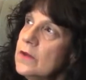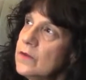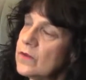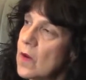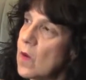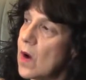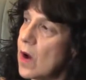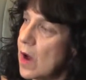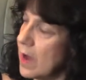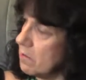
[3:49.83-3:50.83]
So
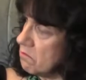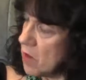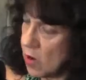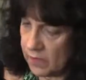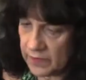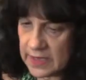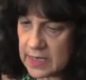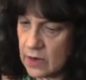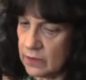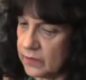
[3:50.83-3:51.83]
over the
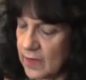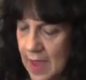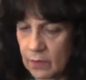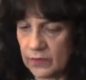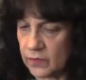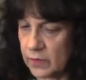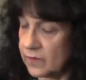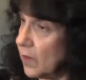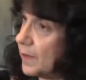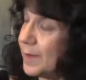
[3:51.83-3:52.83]
years, I was sort
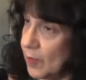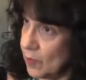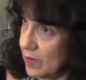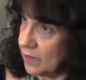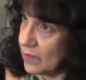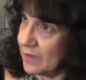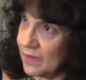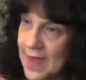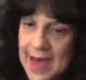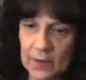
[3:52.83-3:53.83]
of on the periphery
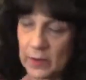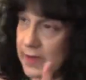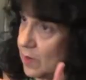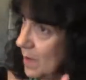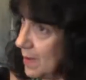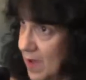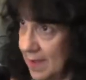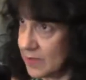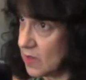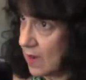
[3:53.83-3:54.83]
of that, would hear my
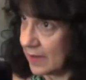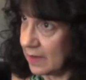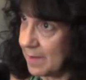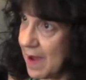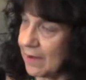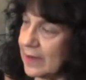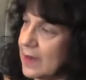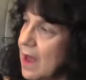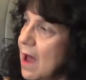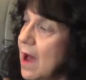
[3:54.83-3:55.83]
mom talking about
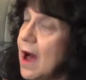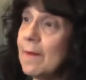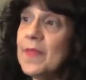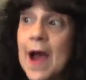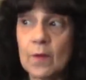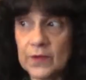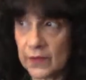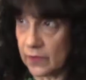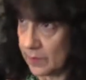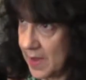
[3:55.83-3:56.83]
it. That was
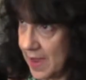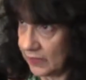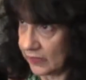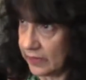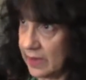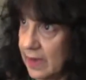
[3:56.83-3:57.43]
her passion.